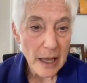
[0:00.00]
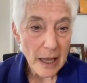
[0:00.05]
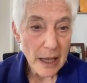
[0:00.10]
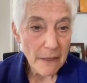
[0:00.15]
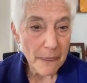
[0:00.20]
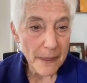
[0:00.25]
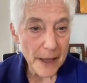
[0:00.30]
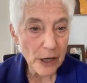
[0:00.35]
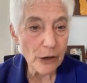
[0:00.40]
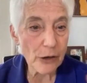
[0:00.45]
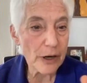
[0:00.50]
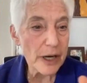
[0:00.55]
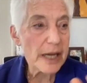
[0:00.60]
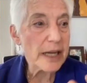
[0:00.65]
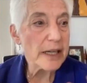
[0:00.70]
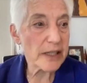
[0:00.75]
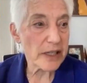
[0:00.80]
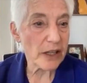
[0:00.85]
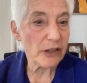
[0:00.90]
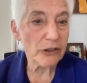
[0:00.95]
There
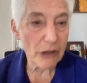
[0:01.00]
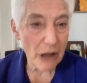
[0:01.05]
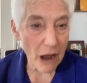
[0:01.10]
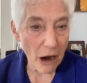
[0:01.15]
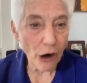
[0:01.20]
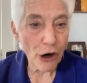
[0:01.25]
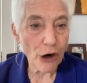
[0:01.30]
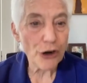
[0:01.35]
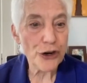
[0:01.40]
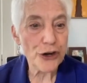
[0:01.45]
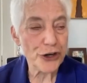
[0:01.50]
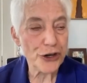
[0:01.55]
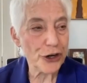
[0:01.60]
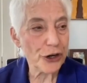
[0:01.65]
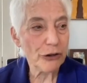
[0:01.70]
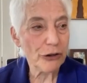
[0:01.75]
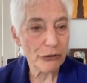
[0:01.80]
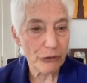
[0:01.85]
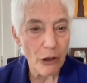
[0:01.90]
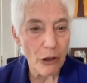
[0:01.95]
is a large
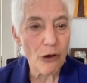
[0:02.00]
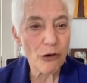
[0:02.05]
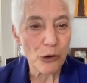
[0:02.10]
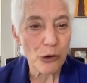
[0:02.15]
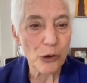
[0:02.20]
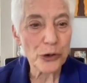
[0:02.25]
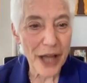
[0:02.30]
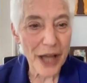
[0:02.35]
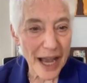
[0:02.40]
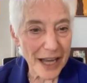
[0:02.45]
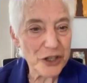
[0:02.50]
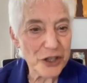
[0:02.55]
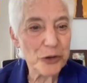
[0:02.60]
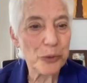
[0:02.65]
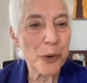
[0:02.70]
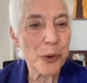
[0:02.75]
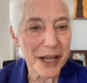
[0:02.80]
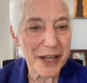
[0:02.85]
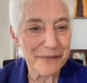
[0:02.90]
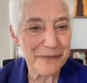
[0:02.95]
local
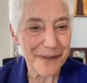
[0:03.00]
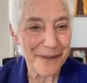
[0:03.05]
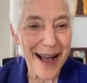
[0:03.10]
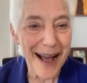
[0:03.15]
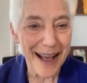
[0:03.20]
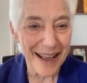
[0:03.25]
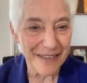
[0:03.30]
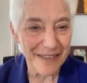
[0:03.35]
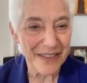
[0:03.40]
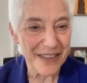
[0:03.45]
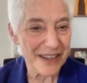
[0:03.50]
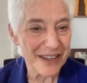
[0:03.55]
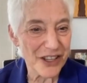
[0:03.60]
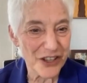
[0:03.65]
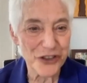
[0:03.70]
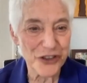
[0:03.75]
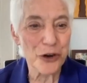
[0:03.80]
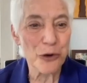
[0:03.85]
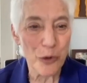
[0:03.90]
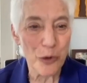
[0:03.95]
925 that
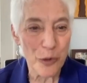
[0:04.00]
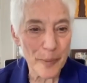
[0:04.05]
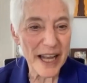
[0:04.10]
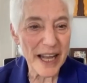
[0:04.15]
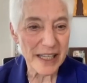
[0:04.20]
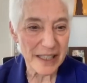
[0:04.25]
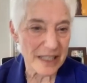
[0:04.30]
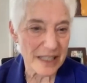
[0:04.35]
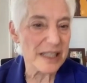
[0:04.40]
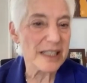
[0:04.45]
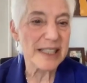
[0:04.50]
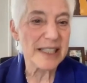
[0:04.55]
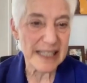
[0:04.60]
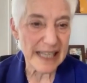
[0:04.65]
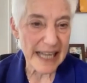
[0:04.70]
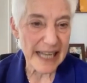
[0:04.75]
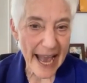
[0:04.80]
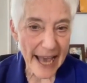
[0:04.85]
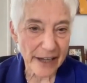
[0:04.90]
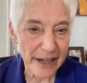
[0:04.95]
still remains in
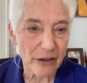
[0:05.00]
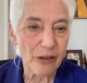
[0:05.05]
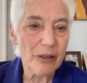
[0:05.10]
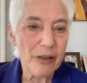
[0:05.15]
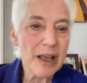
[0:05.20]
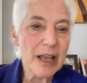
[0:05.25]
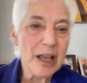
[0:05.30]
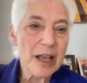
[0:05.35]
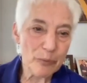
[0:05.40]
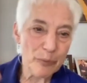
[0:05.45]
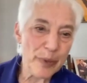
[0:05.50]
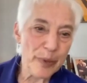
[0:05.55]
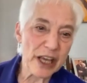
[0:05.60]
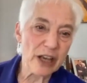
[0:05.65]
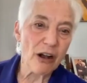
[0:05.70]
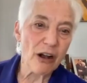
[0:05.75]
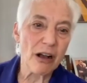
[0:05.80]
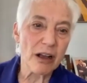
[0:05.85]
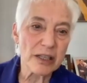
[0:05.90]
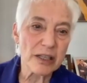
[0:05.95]
Seattle
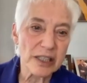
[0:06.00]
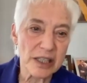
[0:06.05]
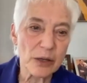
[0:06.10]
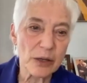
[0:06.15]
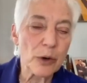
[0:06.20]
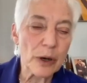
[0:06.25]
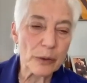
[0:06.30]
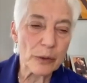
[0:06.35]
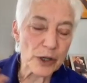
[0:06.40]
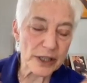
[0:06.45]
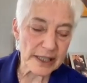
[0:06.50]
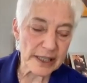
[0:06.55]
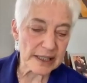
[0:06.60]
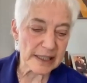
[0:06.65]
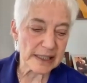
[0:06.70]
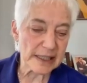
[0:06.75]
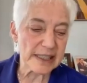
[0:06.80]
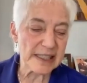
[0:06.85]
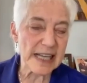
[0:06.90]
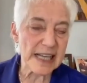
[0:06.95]
because there was a
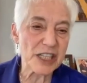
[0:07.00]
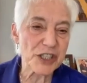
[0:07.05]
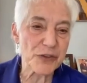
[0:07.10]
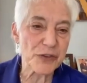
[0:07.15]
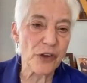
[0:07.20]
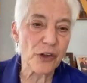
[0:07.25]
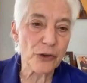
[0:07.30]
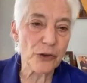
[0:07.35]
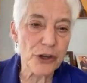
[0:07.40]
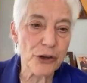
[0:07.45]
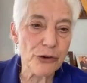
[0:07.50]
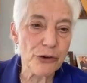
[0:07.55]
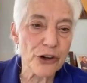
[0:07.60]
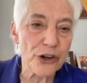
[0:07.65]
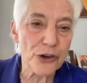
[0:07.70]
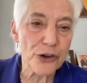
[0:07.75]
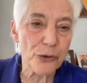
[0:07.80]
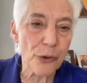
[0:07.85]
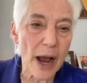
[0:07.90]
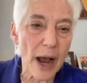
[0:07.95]
successful union
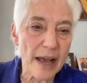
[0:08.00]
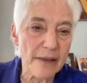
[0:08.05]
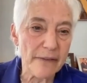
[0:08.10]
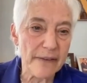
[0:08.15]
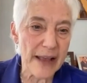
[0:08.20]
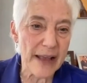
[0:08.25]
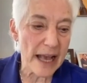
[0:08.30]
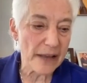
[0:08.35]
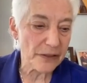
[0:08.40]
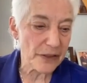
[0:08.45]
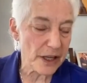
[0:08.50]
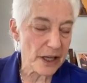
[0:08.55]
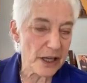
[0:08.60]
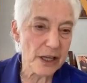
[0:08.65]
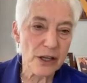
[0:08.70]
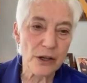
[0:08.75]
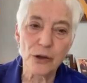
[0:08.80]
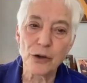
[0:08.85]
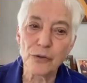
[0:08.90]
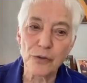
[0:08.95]
drive at the
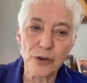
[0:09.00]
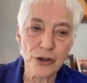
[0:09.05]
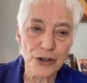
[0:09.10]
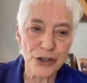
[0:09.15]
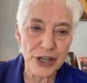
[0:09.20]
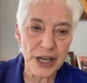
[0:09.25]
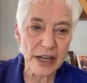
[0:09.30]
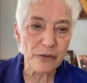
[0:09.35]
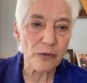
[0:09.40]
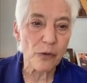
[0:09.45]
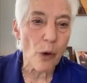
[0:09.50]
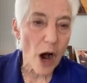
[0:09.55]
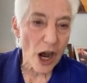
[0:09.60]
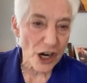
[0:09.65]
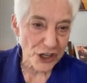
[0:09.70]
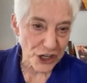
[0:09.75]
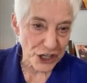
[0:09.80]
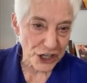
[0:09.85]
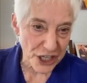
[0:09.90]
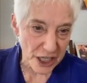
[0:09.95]
University of
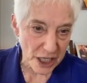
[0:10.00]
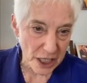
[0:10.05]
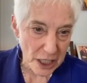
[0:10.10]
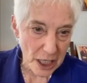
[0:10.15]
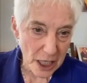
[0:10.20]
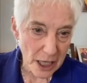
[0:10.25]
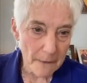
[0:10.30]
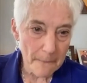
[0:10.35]
Washington.